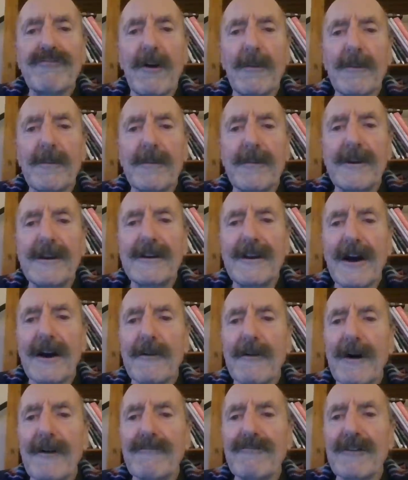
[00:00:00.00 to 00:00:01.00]
probably
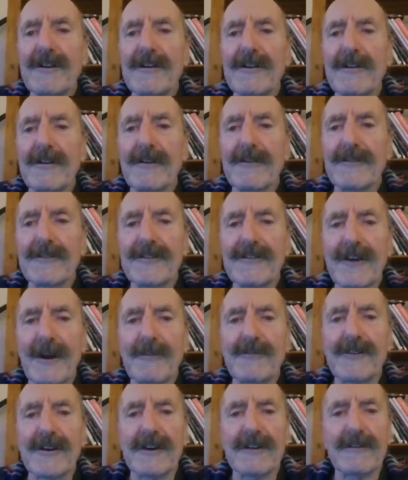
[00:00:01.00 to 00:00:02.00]
know, I've written on the
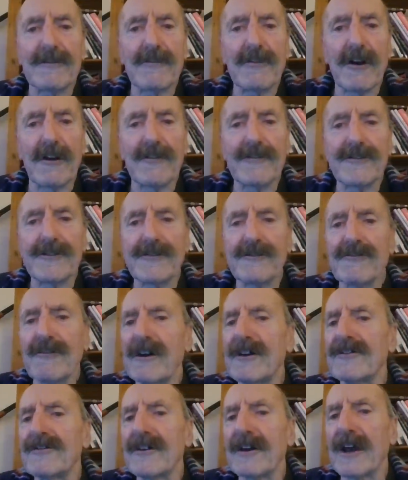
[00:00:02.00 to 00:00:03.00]
subject of
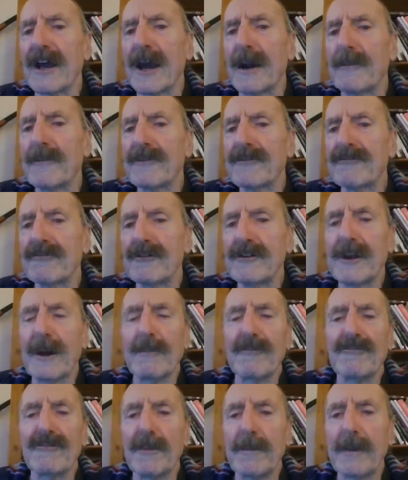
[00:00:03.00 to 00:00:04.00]
concentration camps for a
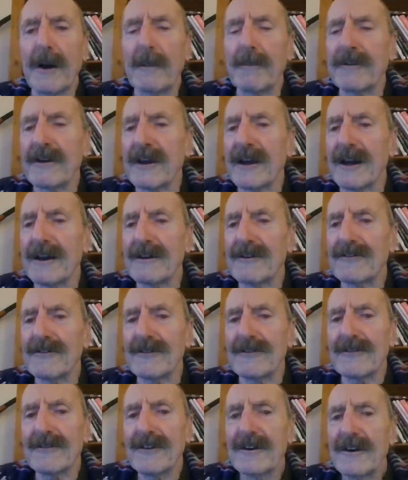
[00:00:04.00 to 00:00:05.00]
number of
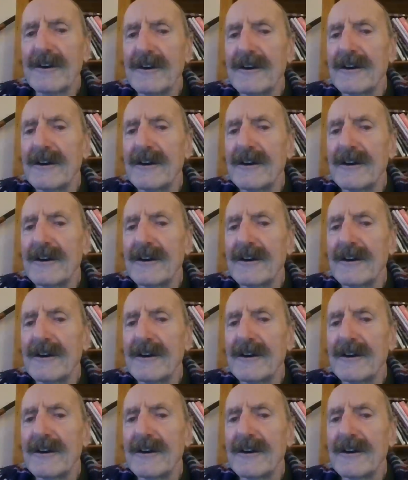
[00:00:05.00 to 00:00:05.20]
publications,